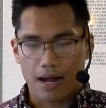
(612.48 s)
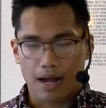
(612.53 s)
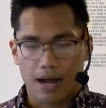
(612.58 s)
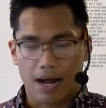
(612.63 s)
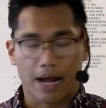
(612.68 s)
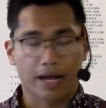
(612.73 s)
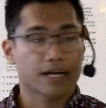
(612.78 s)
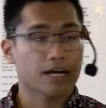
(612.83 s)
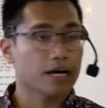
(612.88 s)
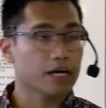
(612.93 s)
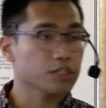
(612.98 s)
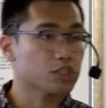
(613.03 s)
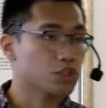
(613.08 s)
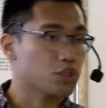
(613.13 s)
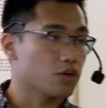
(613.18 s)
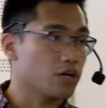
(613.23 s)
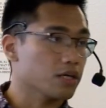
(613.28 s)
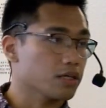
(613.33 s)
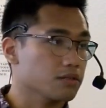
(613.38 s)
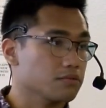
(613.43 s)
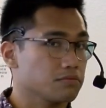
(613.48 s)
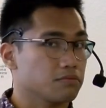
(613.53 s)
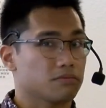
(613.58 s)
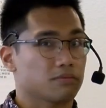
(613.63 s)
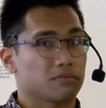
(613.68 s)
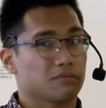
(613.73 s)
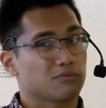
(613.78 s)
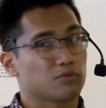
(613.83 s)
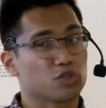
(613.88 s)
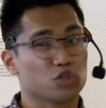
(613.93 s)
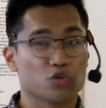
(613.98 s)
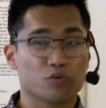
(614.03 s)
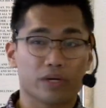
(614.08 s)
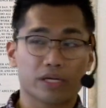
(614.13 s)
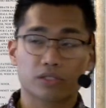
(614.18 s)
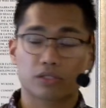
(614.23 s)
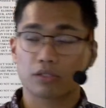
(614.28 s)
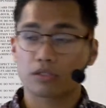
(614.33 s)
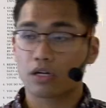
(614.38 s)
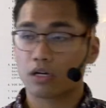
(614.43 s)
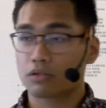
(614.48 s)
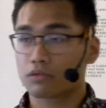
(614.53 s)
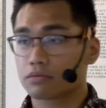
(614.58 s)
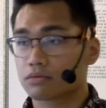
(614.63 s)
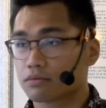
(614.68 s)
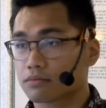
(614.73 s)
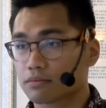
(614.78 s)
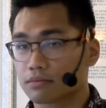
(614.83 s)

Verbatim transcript: I got a truck two weeks ago.